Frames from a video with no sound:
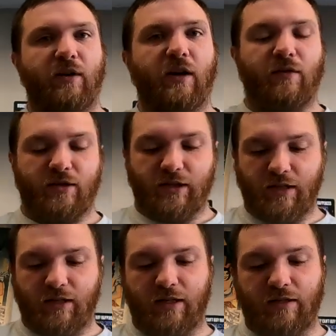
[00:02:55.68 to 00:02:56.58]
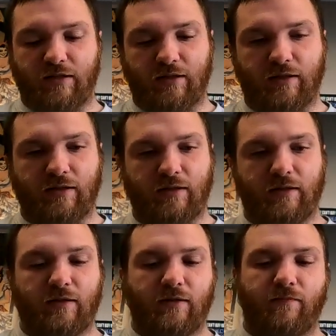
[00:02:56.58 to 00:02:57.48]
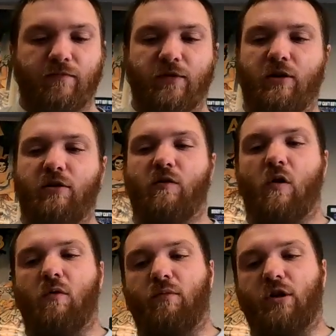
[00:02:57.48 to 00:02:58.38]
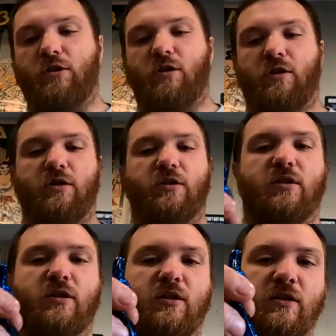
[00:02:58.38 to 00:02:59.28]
you've never seen these, they're your normal brush hogs.